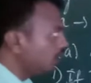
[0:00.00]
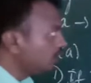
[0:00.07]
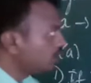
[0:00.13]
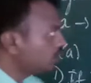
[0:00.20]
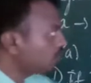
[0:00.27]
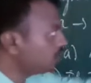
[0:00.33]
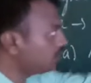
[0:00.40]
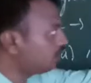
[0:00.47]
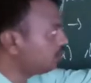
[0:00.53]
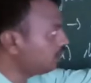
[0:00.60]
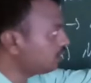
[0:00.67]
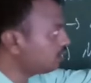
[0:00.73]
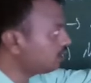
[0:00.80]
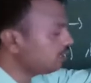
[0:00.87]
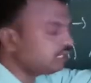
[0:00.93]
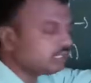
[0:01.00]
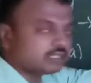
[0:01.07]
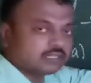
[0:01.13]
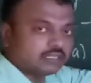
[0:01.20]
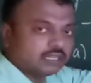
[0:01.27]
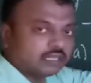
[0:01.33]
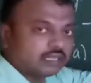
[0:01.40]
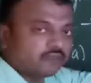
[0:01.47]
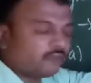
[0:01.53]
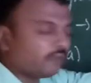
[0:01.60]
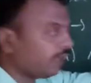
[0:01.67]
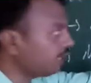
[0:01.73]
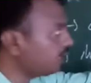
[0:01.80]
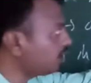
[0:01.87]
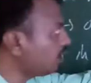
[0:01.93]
So this is the factor